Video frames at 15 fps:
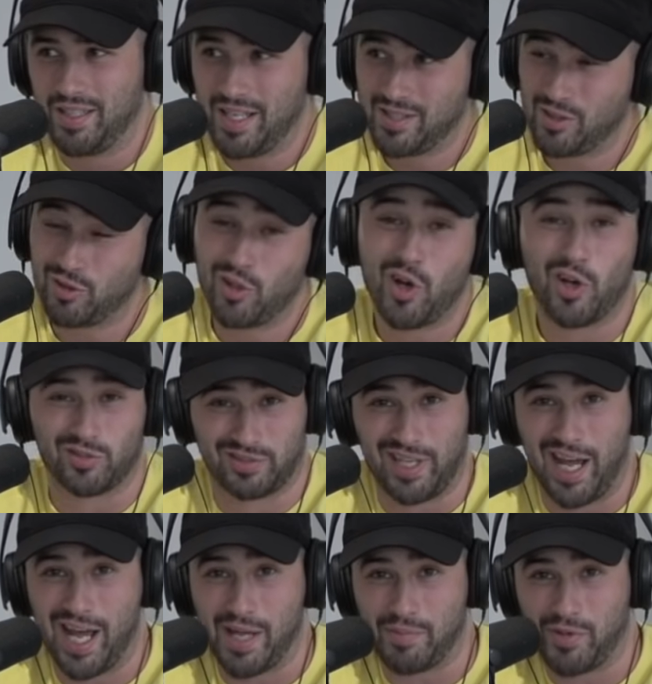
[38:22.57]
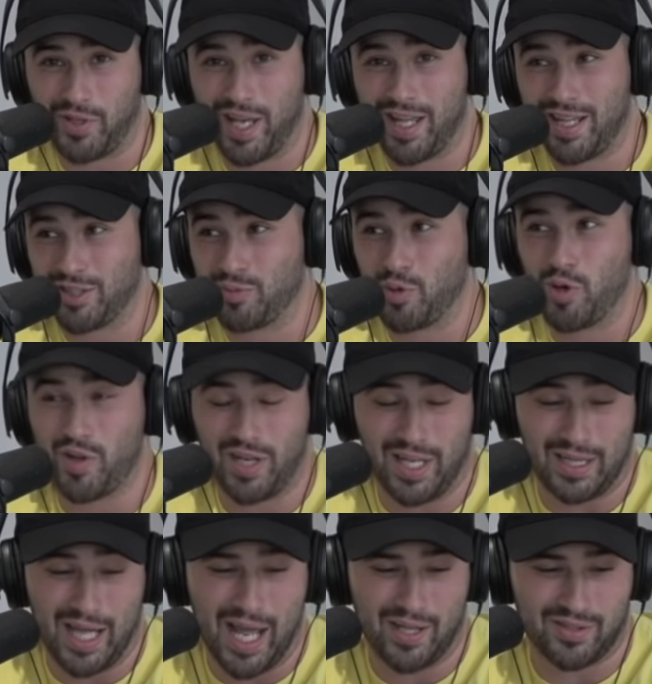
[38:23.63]
That's a long time. Okay, that's more than
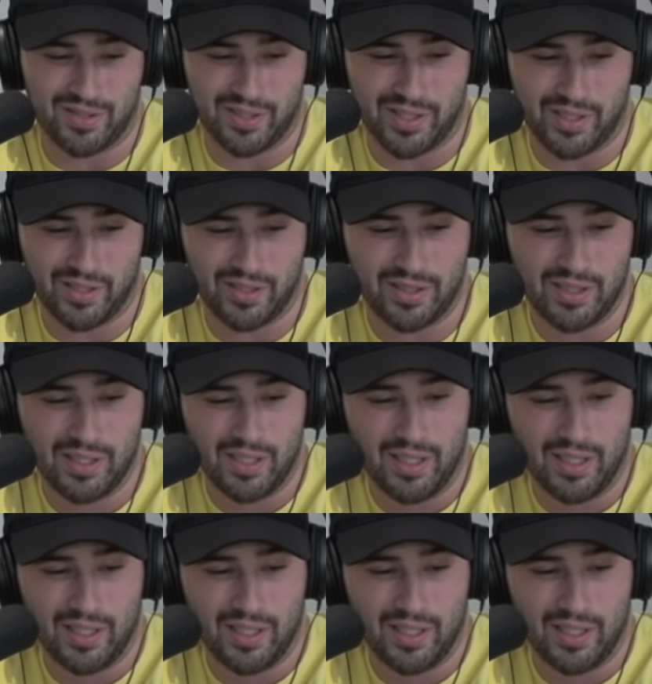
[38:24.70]
one thousand years.